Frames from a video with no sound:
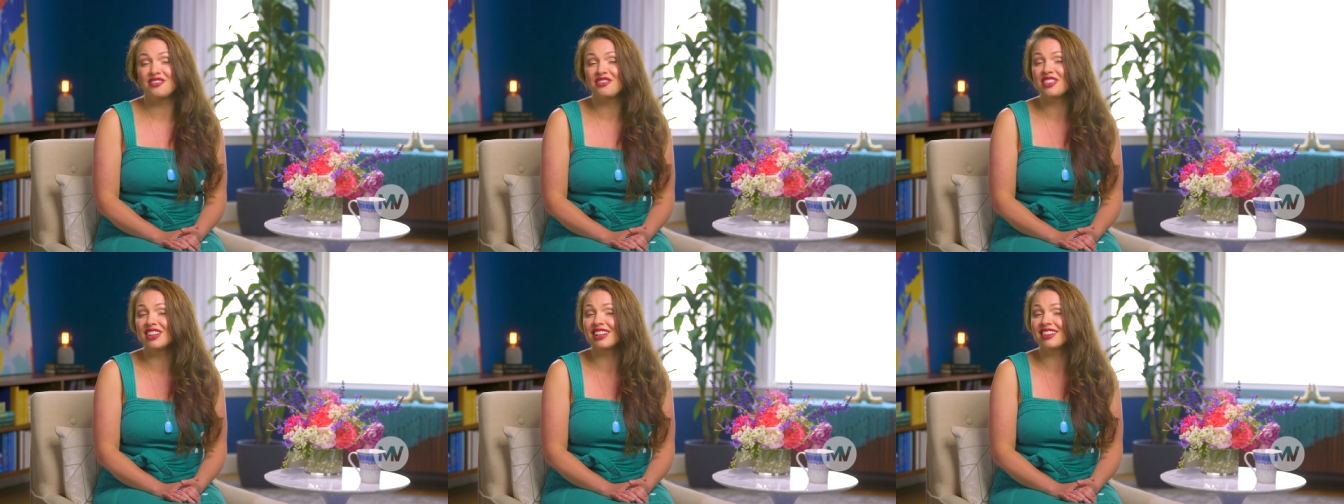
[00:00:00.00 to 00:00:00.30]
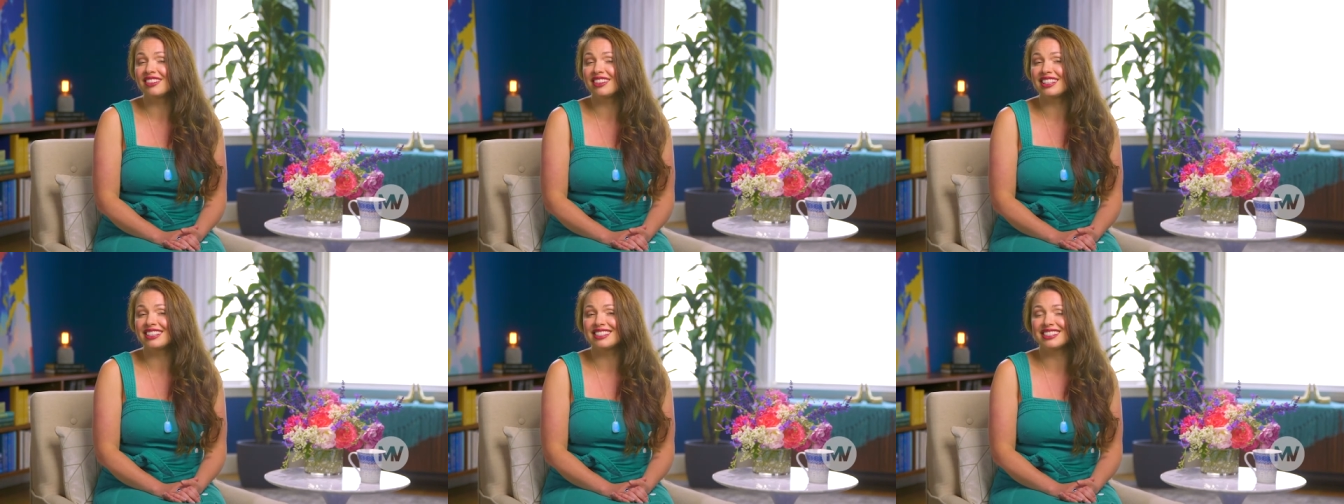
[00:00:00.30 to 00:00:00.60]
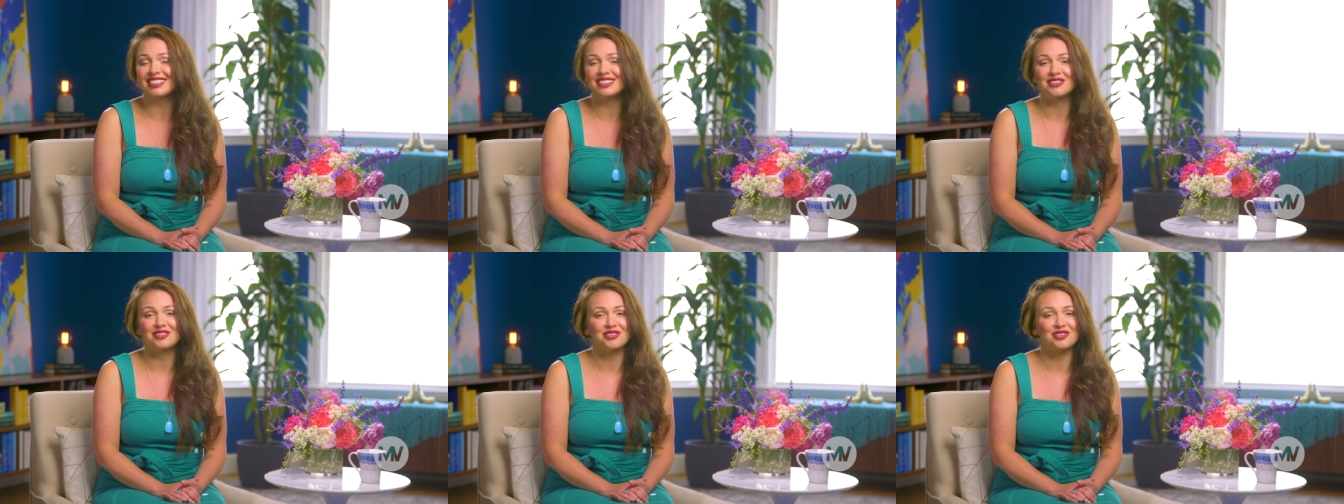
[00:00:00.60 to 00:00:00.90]

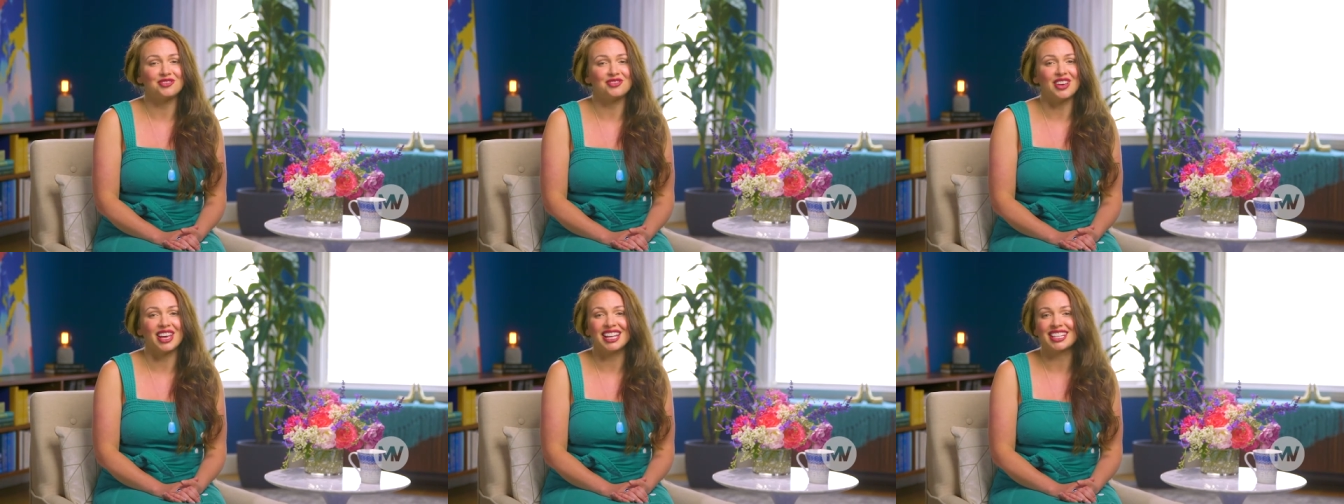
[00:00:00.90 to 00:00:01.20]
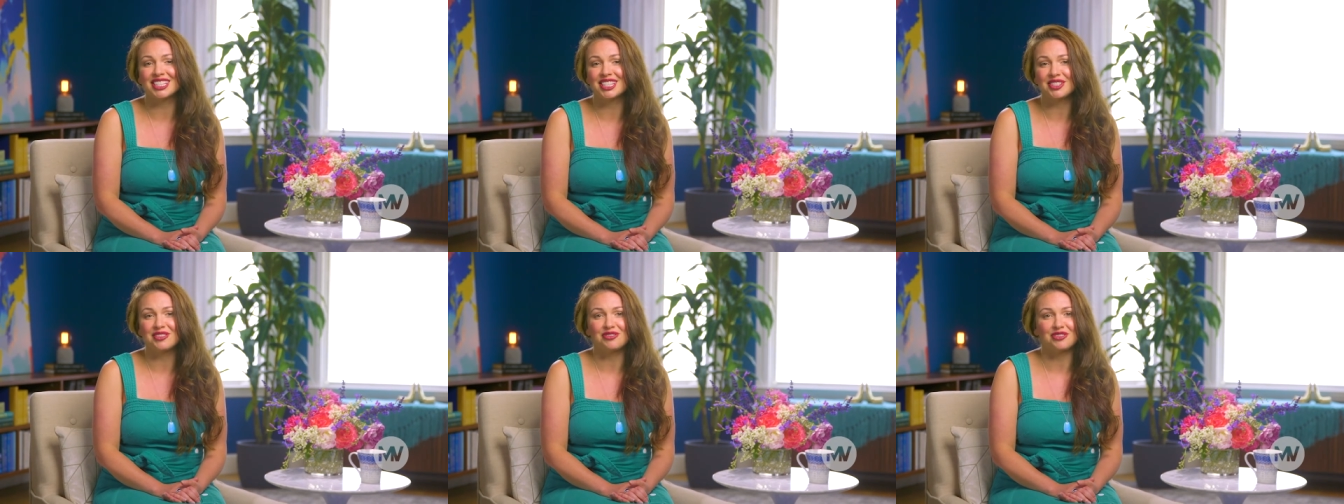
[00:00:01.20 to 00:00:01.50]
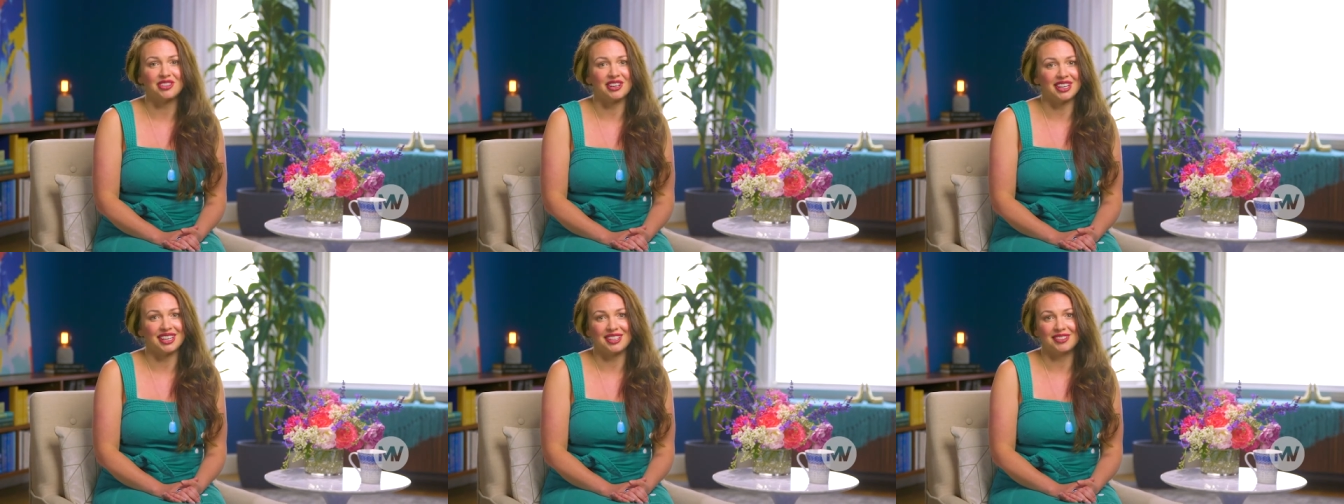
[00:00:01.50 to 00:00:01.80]
fearless and
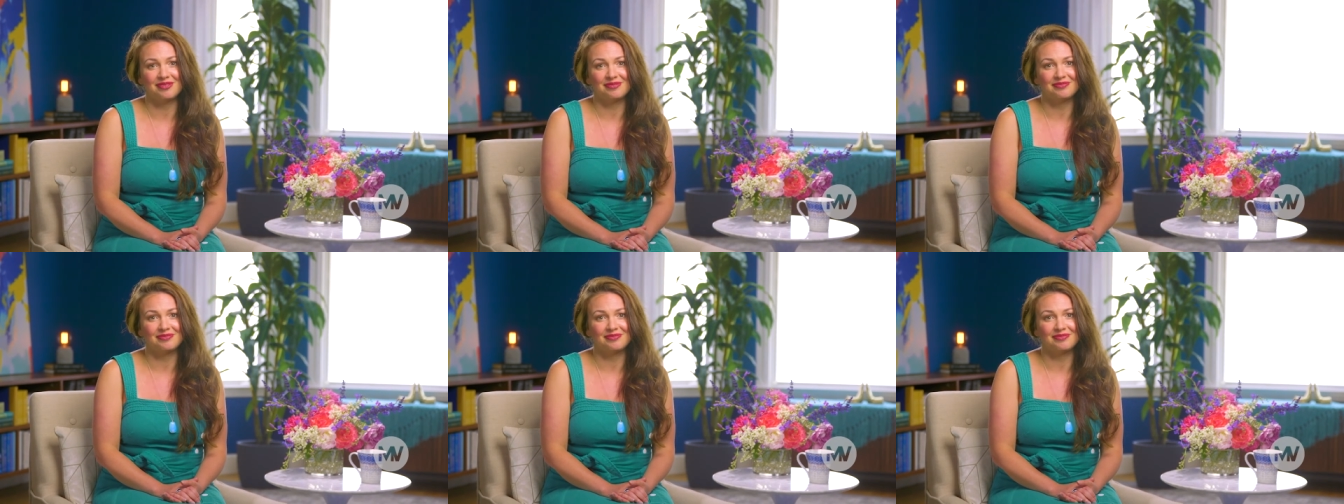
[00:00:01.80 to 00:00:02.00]
fancy-free.